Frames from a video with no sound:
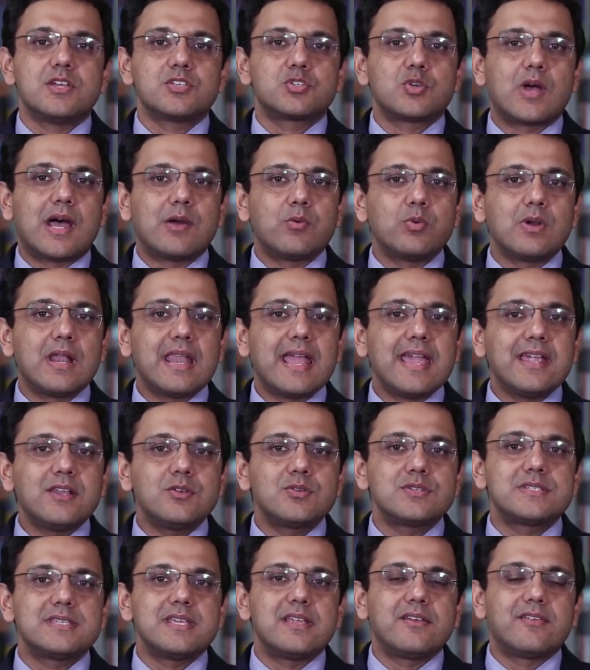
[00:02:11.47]
So I would like
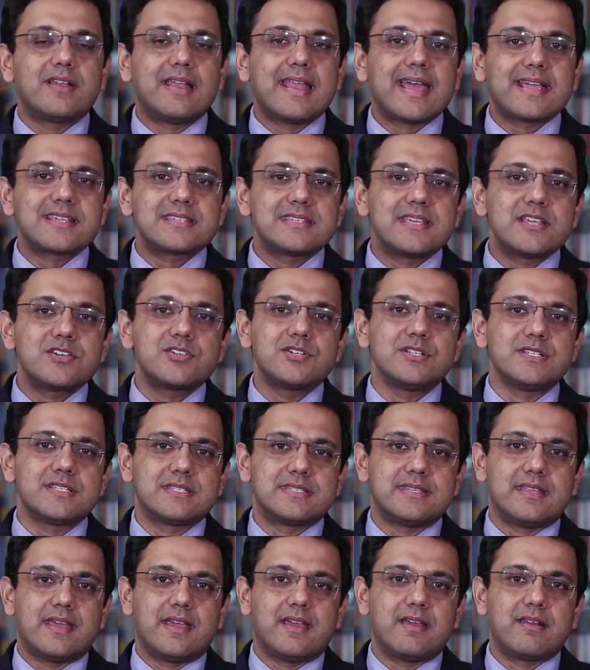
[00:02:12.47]
to see
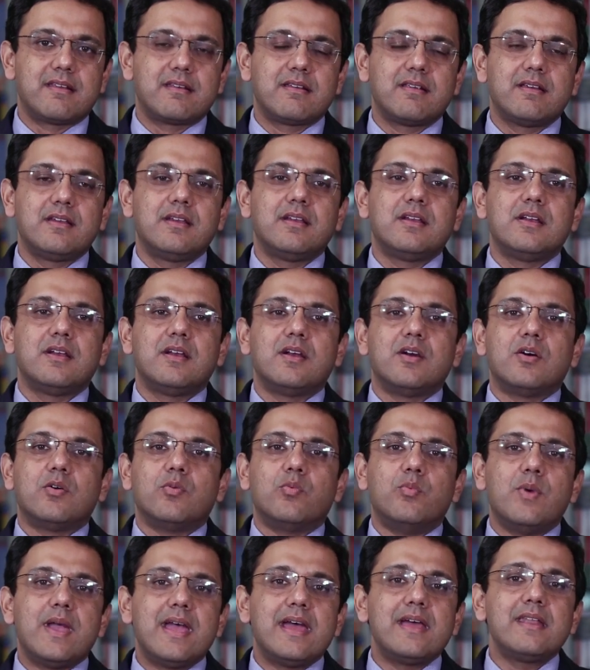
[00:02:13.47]
relaxations there,
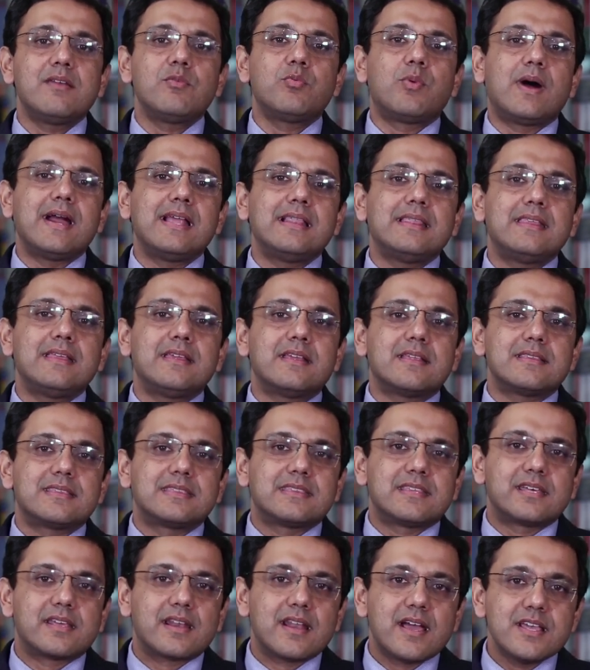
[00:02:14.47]
where while the
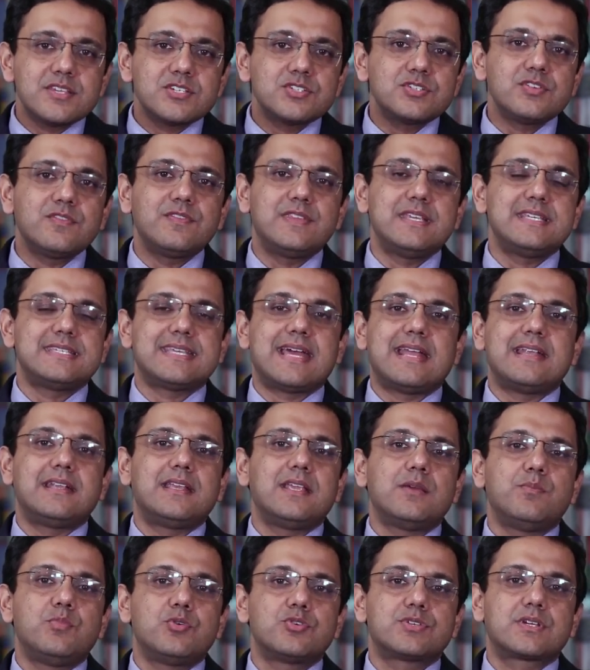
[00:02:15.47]
thrust of these
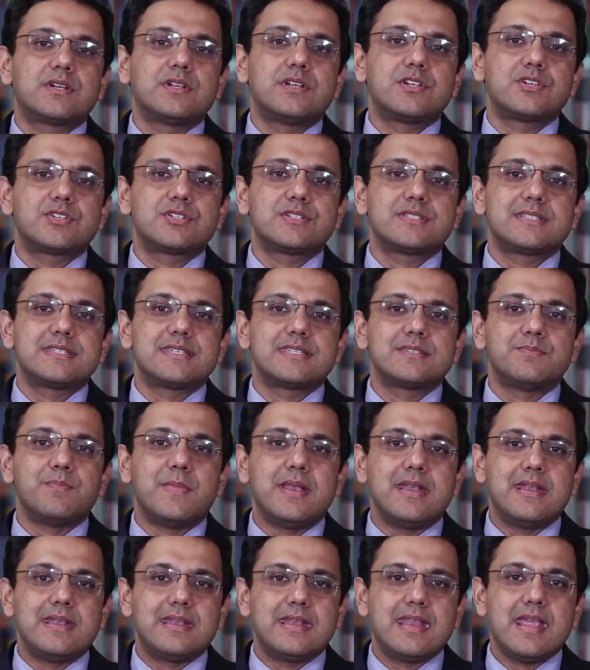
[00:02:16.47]
anti-abuse conditions is
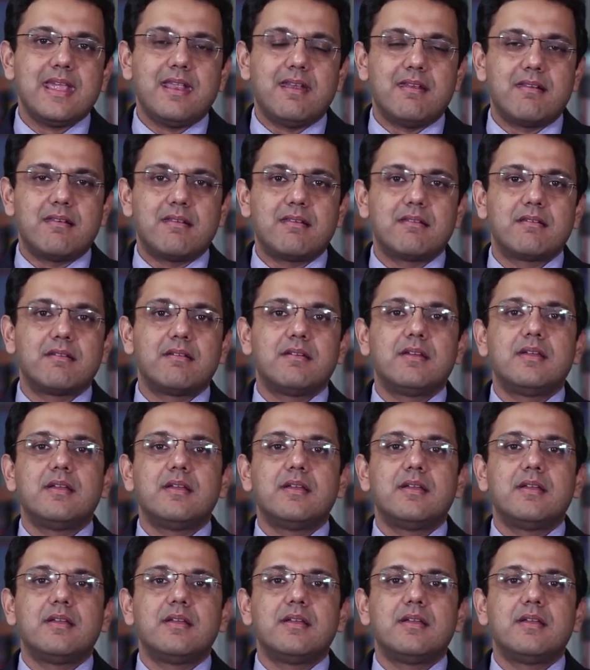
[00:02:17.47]
maintained,